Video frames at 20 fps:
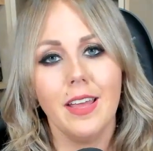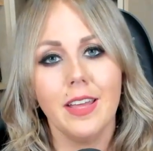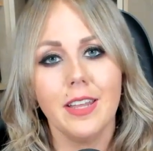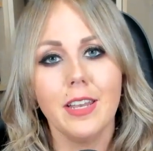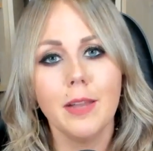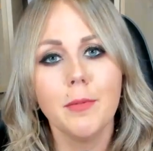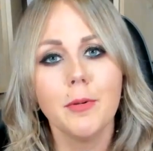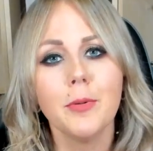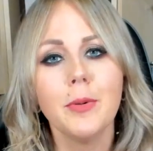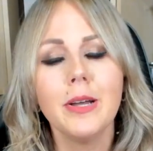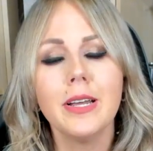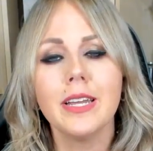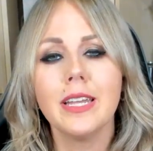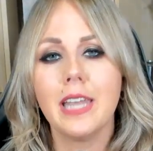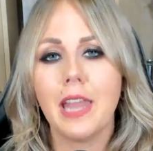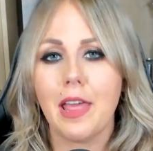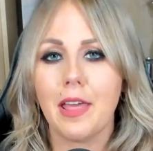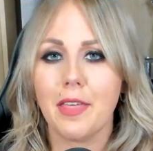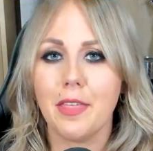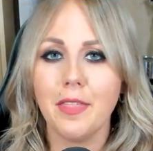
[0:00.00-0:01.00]
Number
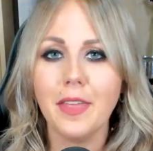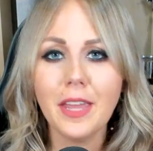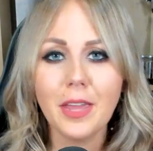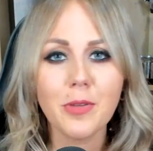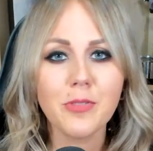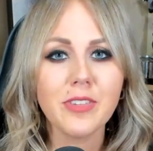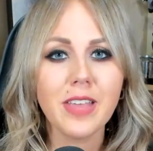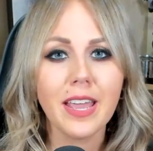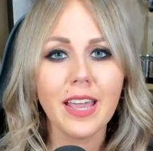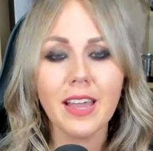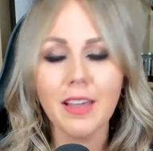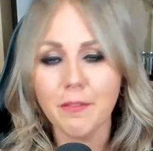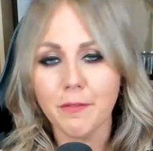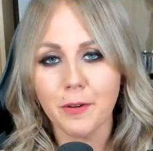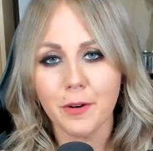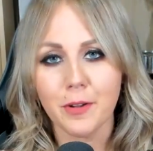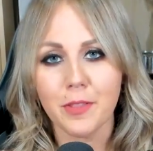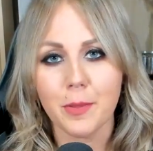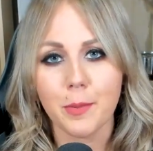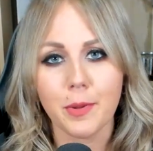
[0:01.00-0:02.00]
one, thank you Sega
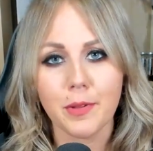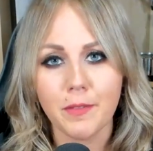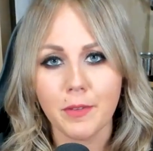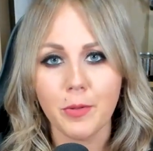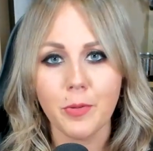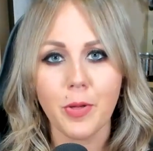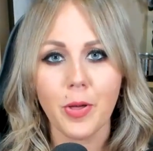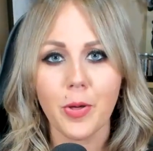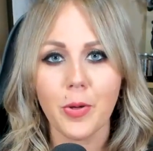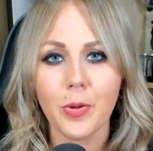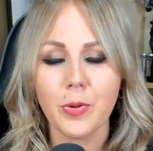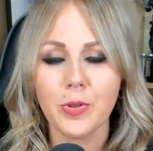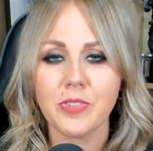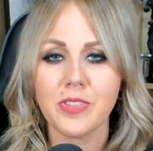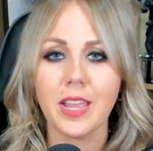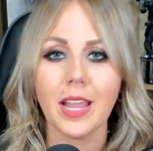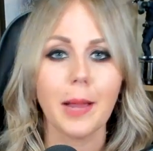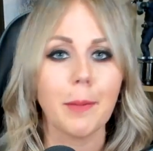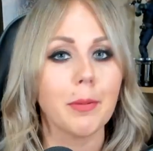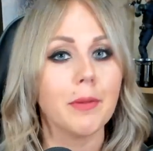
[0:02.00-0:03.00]
for the review code.
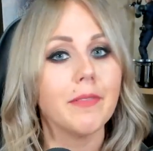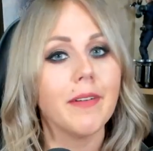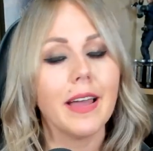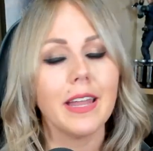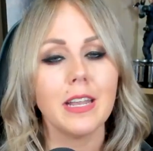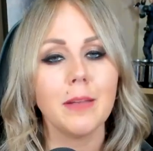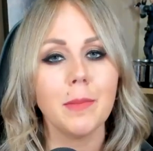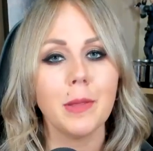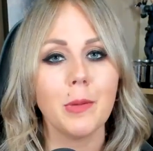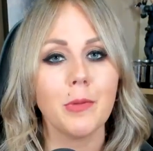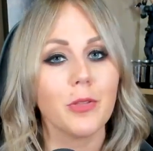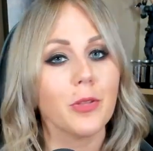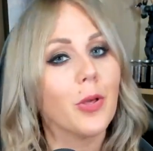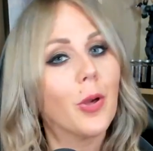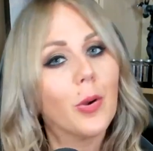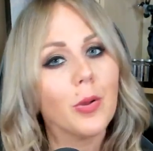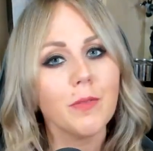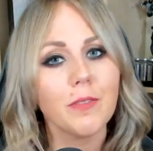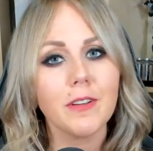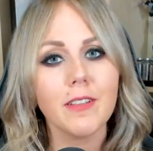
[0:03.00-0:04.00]
Sega provided me with a
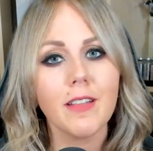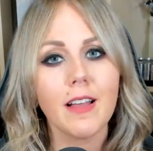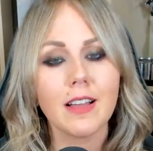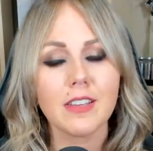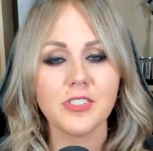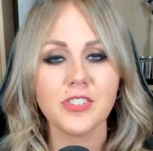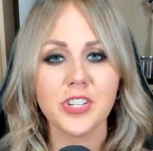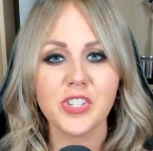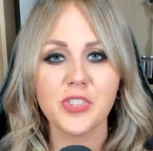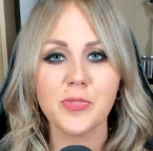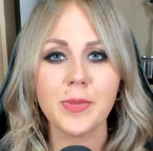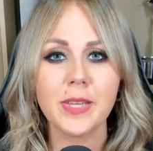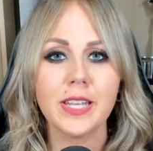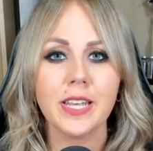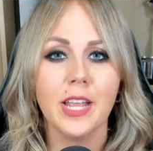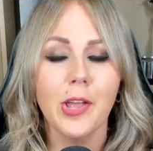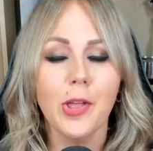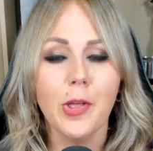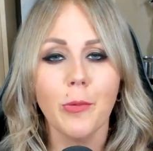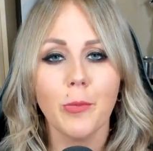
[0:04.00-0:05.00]
code for Lost Judgment,
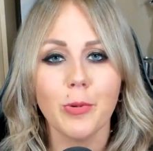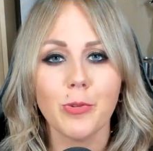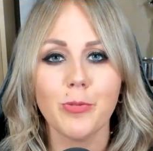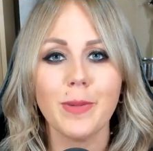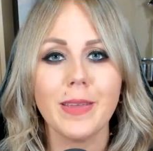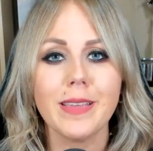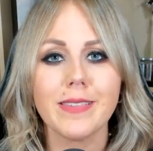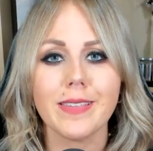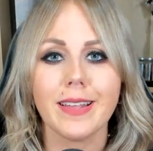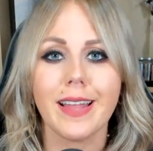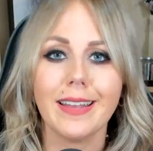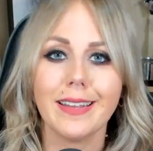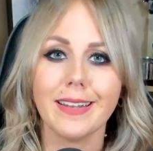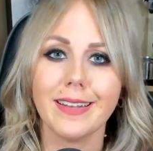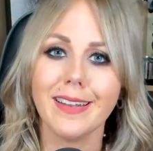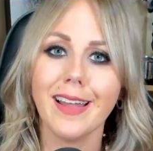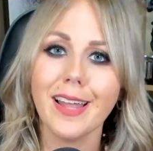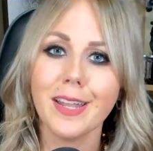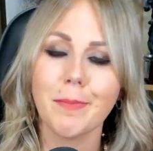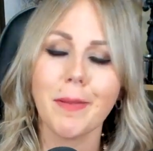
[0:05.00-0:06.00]
which means that I did
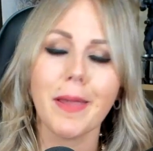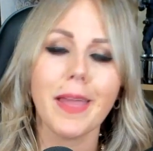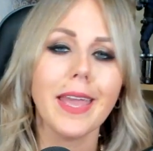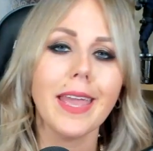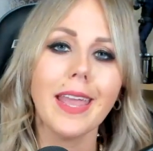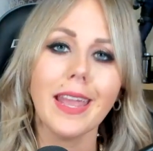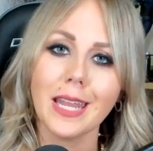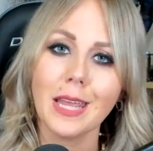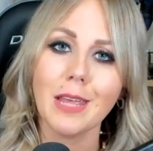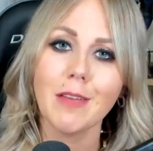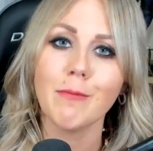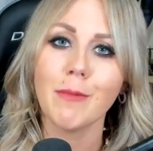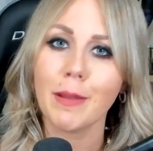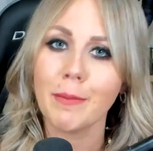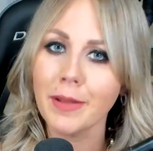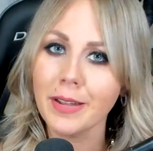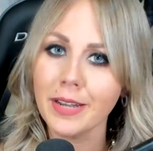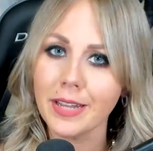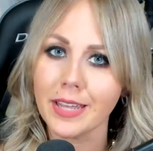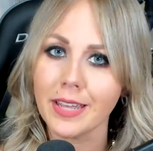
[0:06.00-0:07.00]
not pay any of my
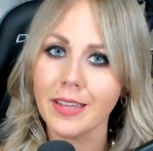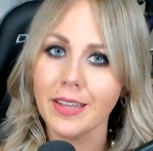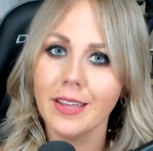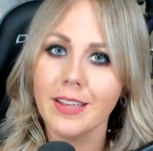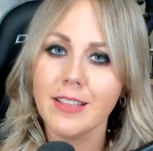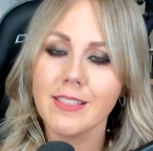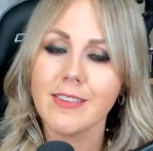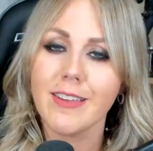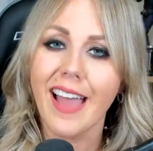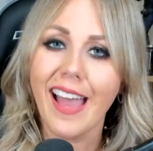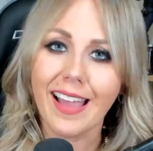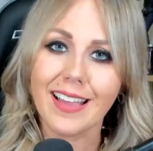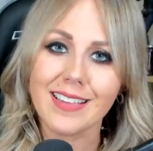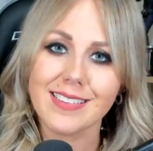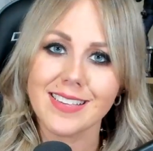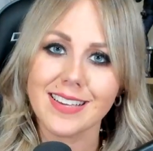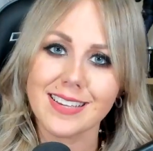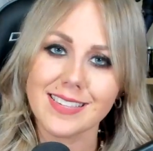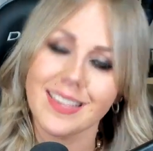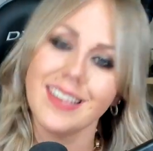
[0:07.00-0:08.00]
money to
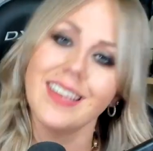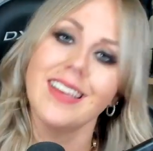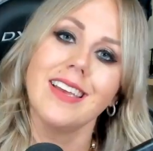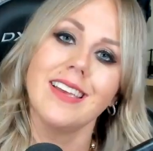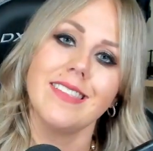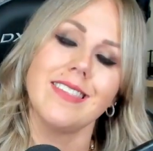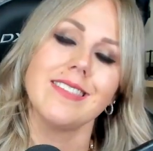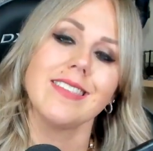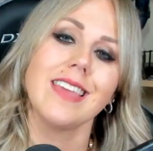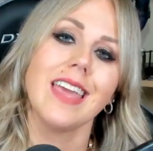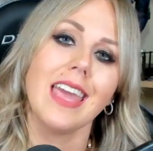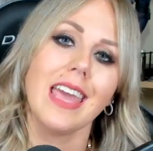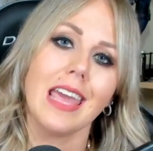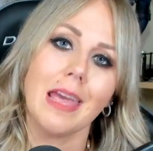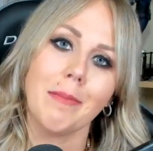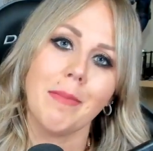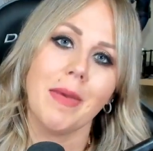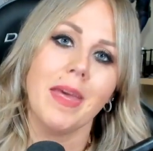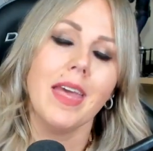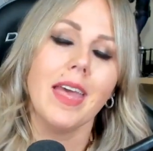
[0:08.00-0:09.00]
access this
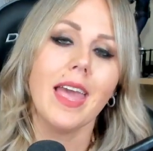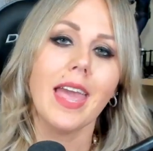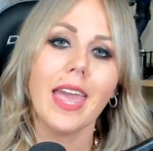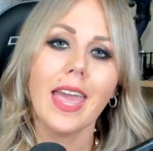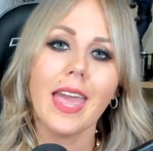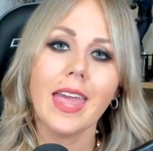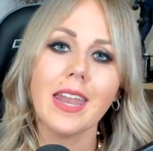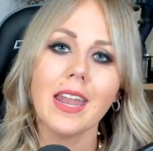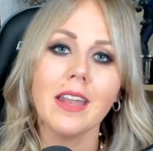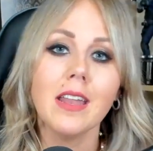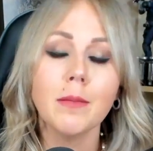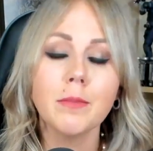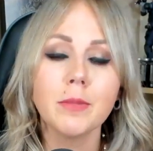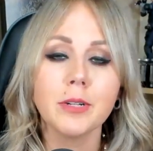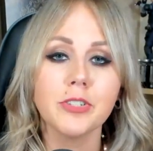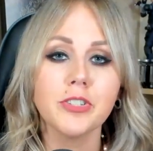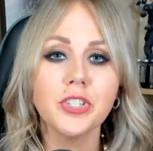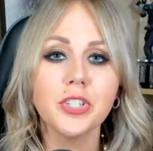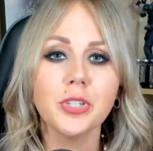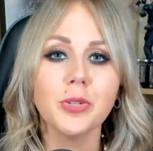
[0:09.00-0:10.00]
game. And number
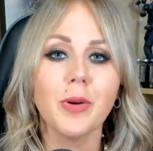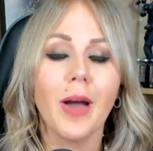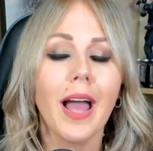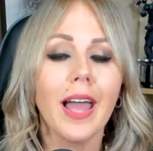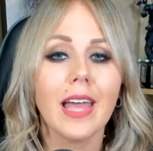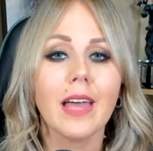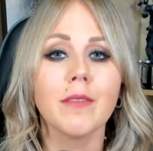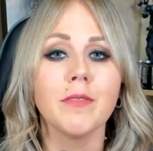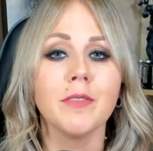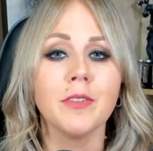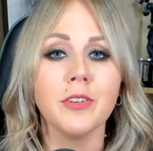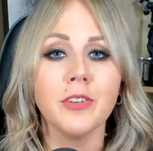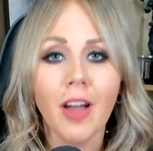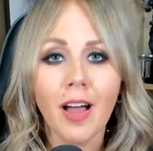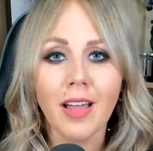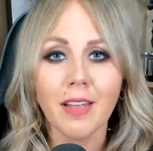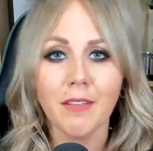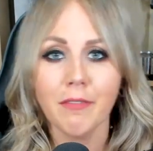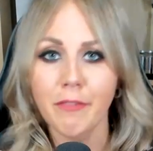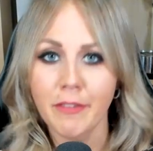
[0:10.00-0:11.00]
two, I have
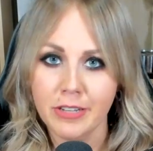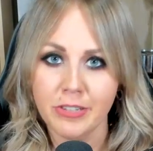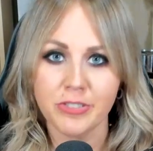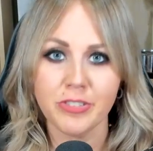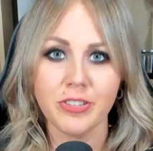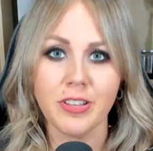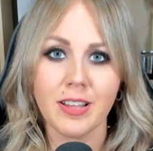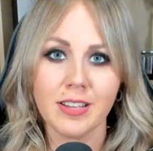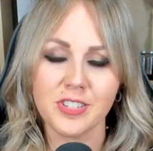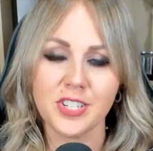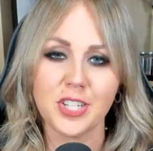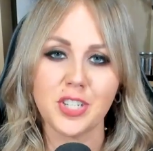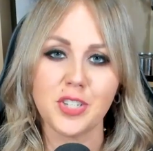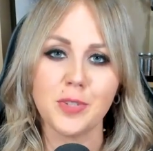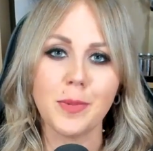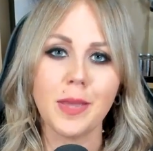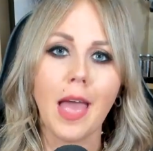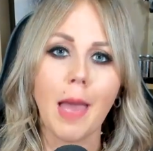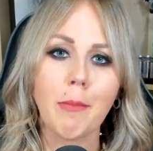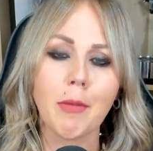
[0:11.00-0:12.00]
not finished Lost
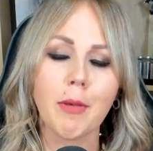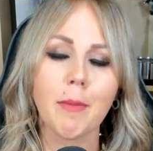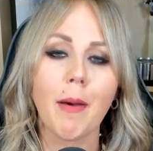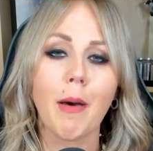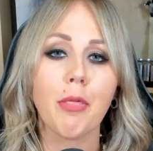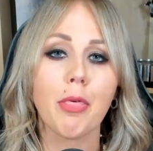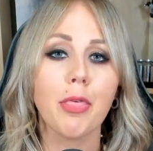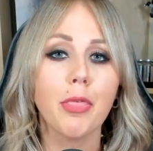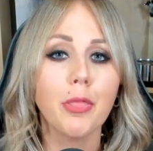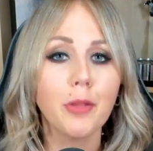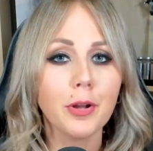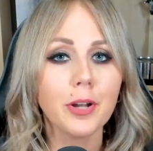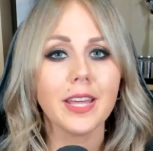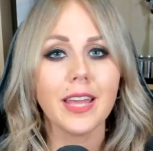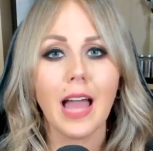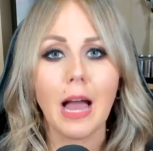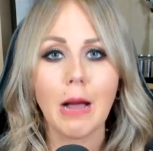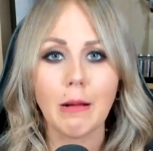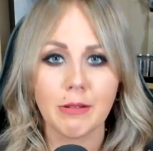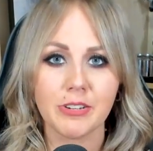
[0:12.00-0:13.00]
Judgment. I'm about 30
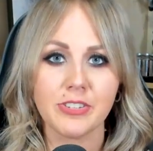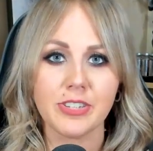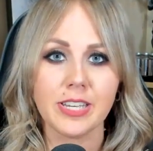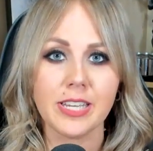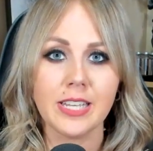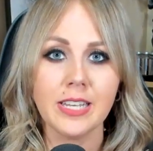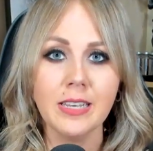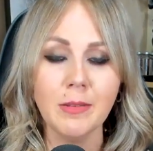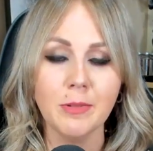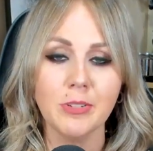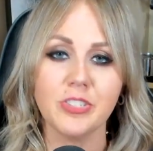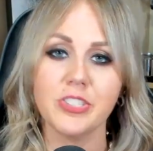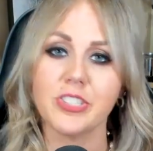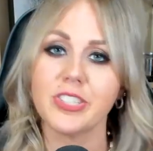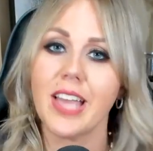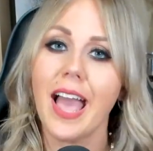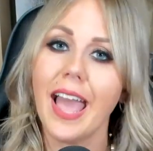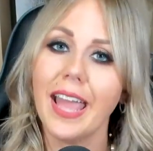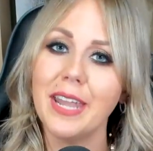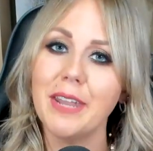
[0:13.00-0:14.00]
hours in, which is
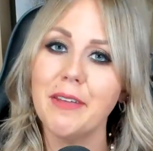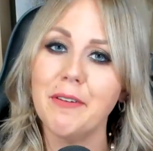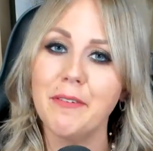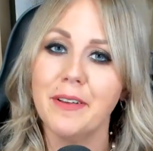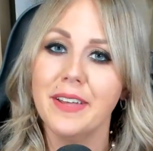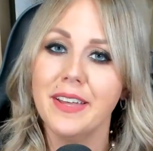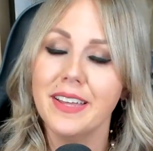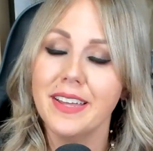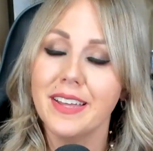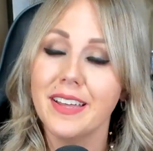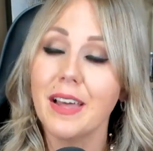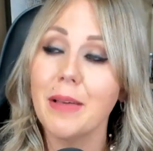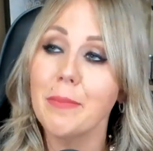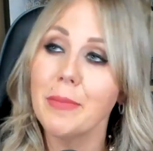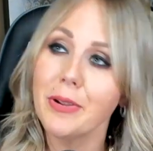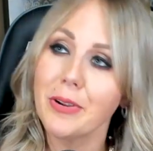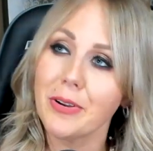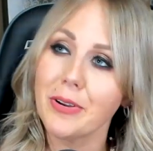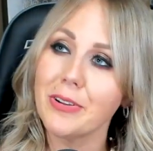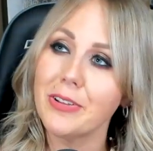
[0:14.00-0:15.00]
kind of a
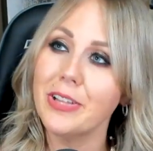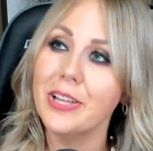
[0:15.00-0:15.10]
miracle